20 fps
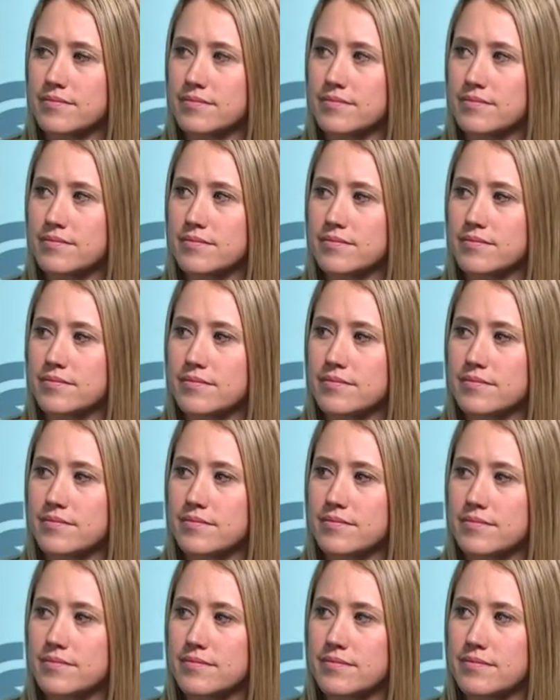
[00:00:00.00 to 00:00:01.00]

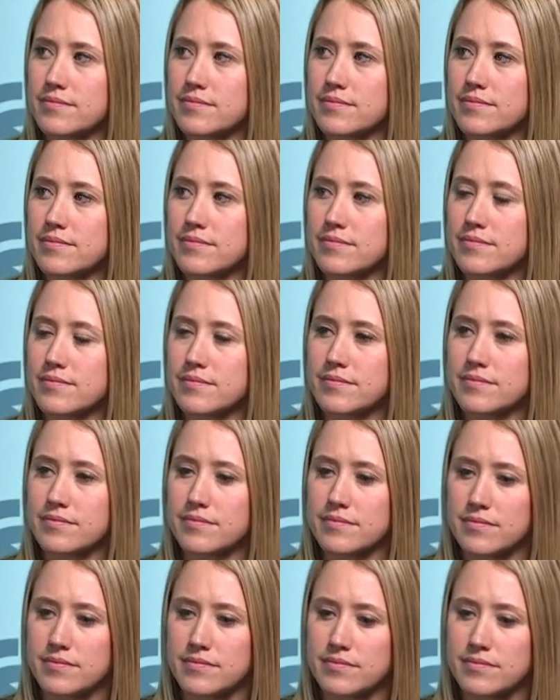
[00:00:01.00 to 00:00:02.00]

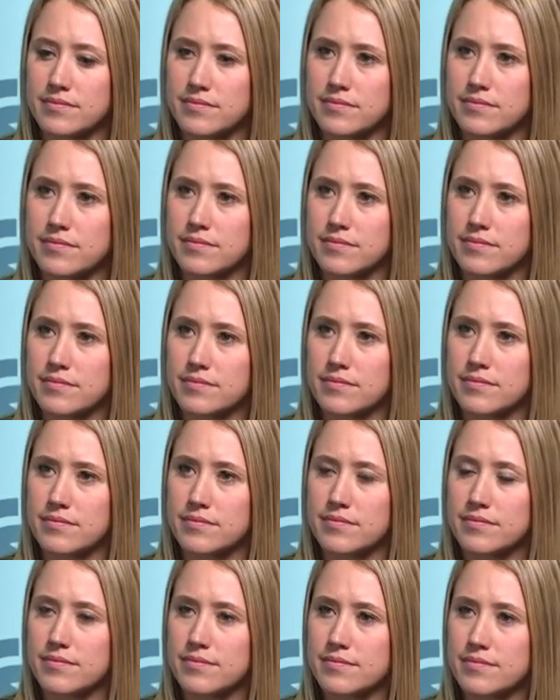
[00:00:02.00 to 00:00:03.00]

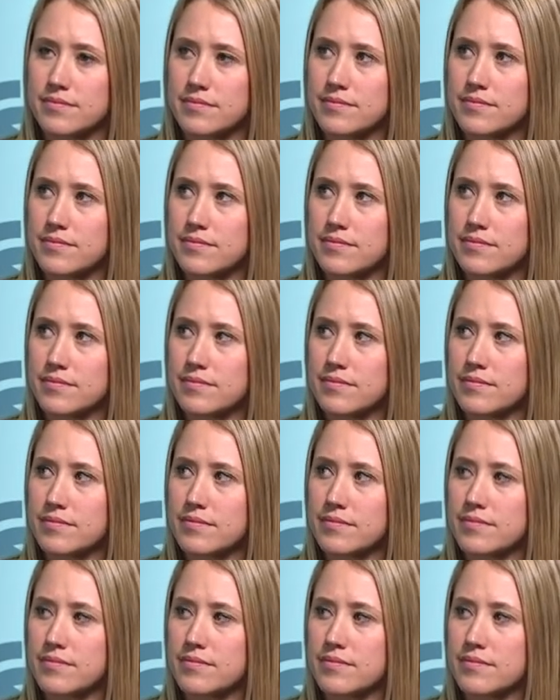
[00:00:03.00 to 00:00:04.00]

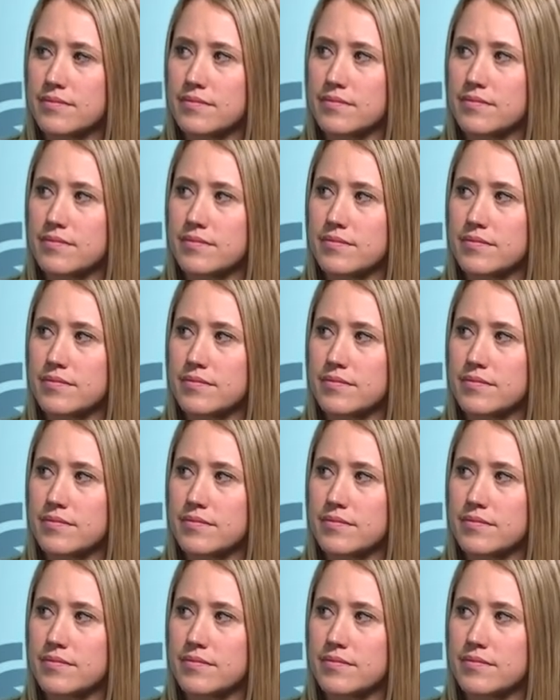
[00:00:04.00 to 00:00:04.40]
(not speaking)